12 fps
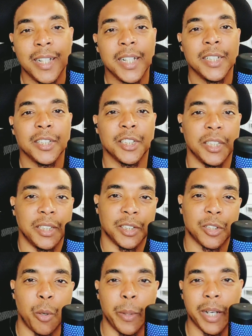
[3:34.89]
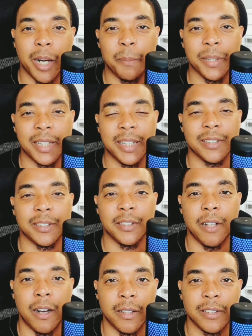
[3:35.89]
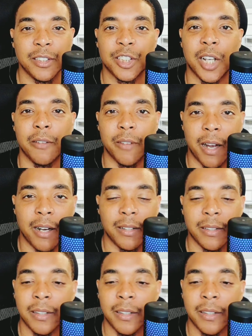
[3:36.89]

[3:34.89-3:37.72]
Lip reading: She is going up against Yan Xiaonan,